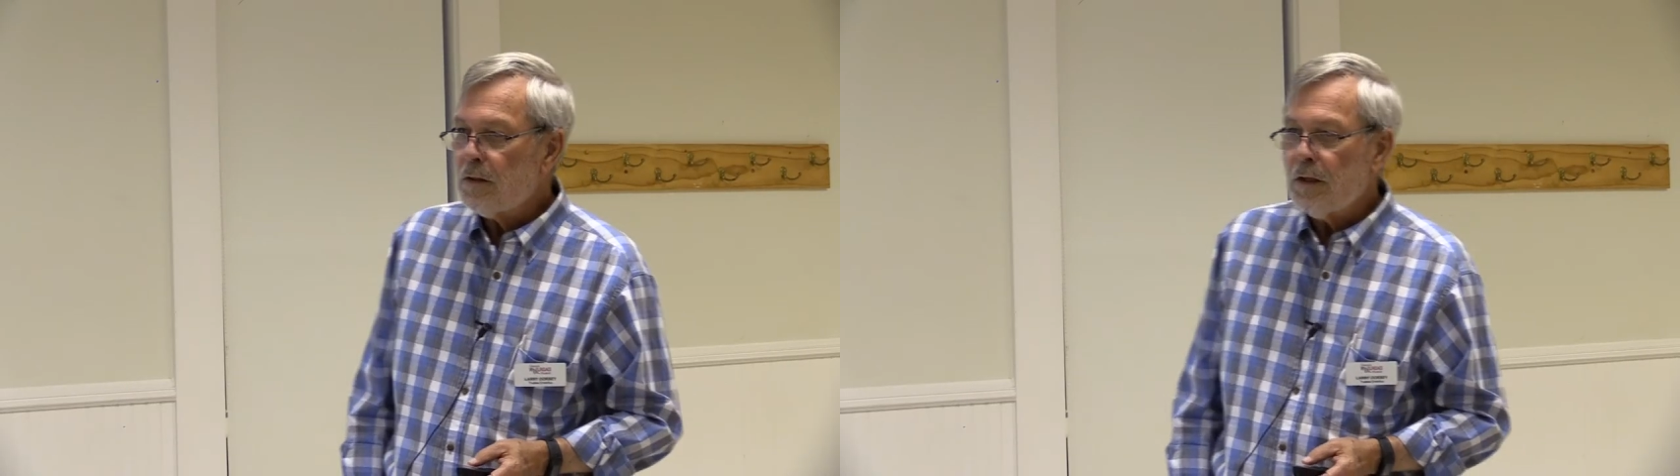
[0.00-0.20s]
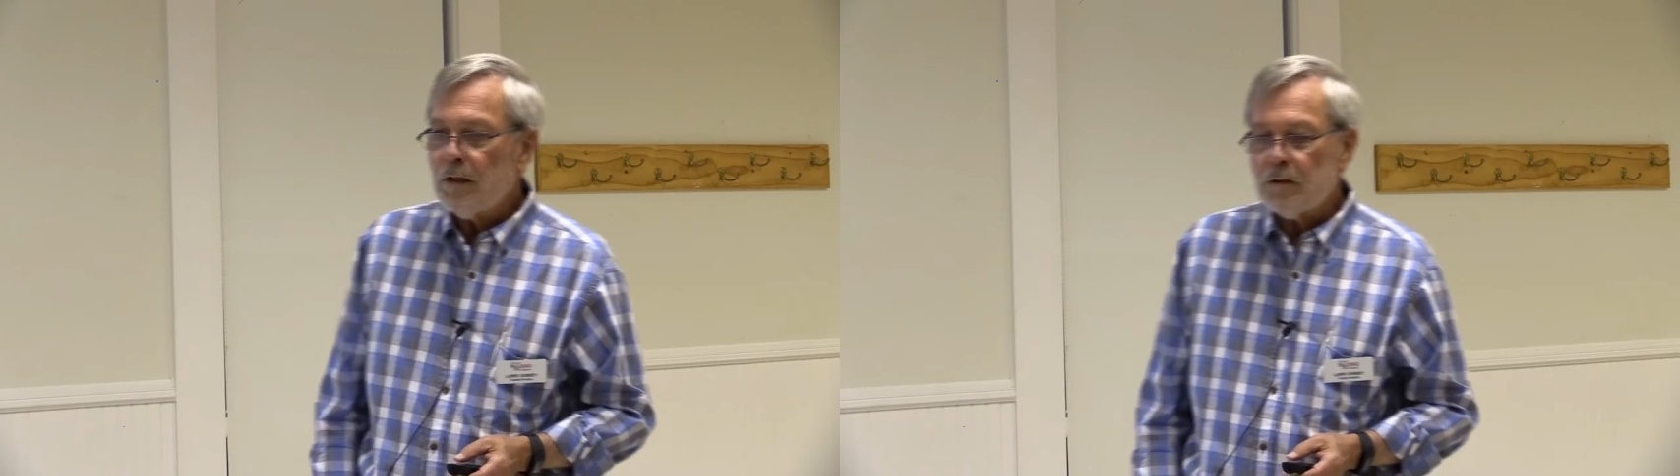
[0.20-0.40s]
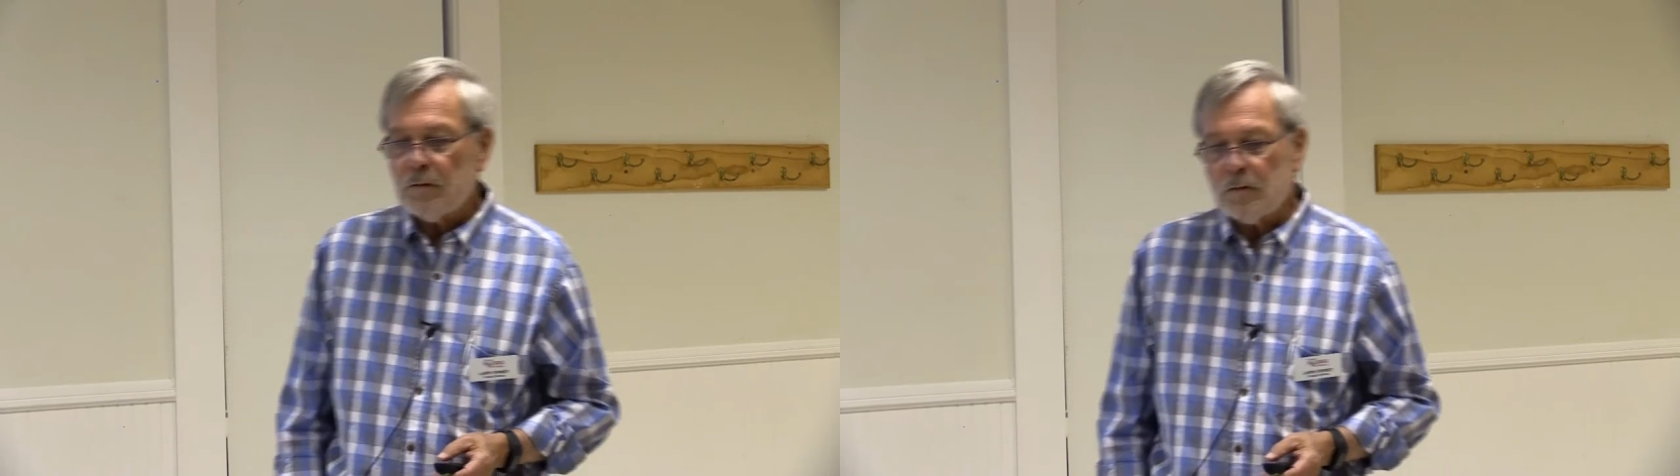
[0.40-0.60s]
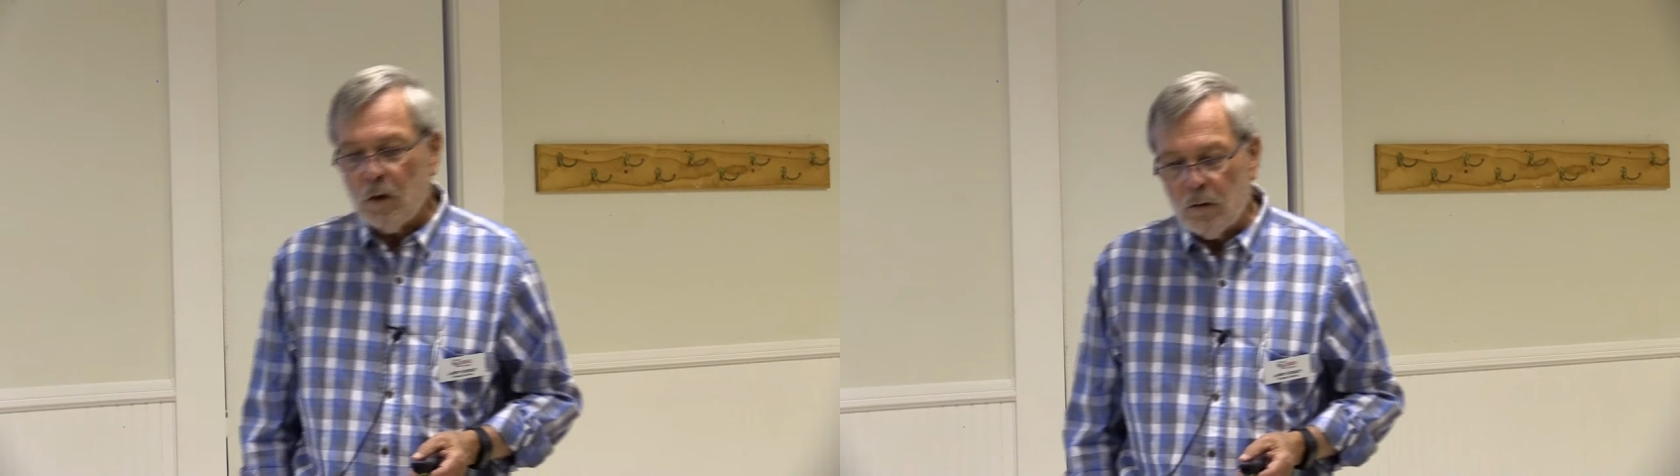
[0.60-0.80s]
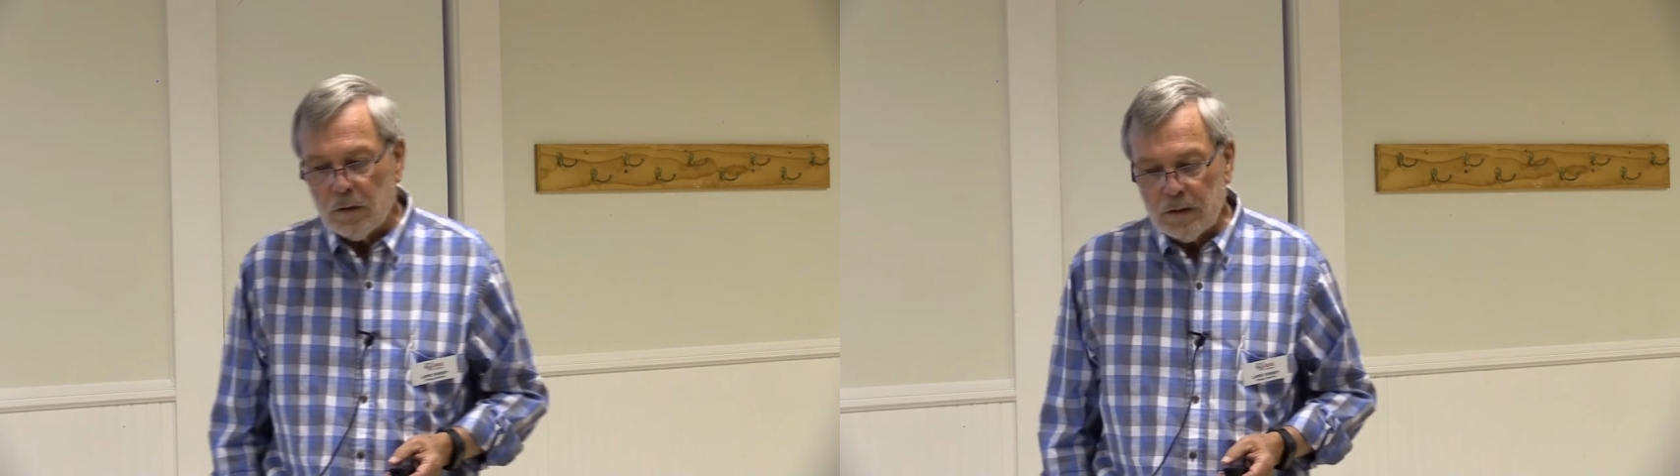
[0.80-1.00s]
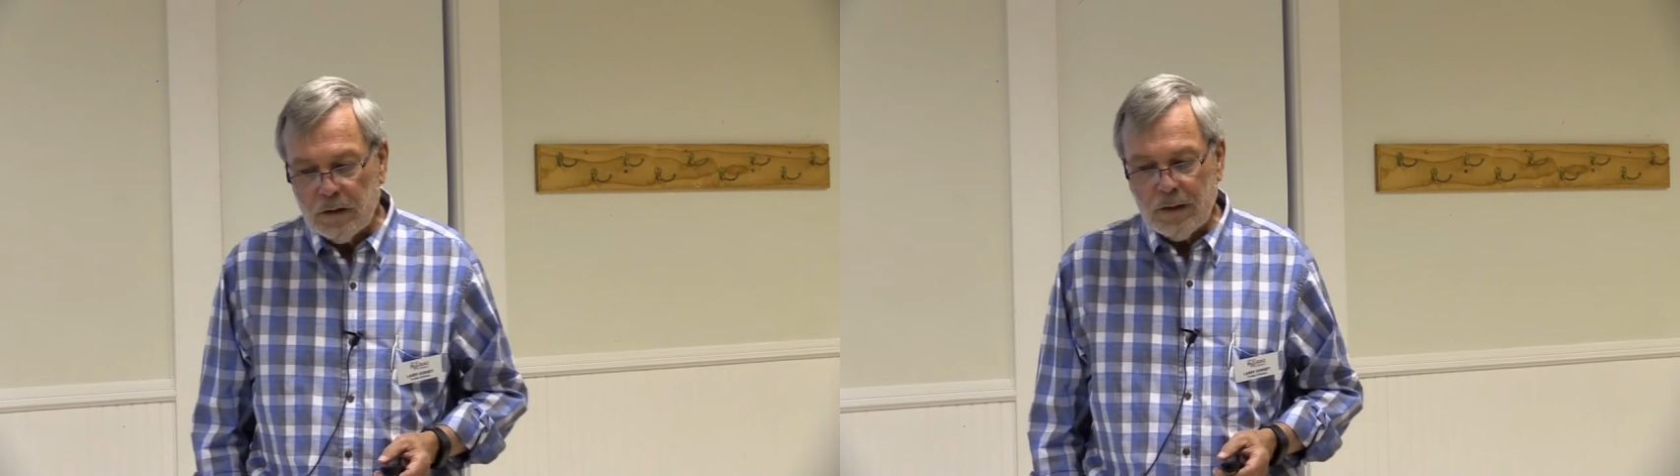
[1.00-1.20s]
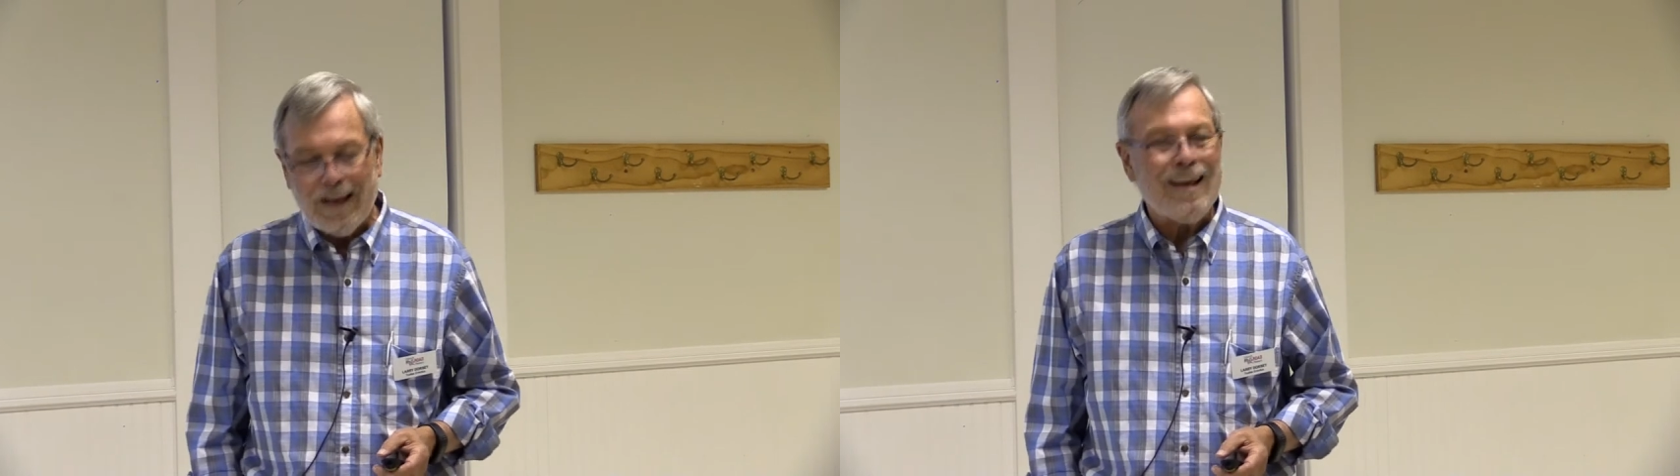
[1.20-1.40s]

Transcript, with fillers: cities of Golden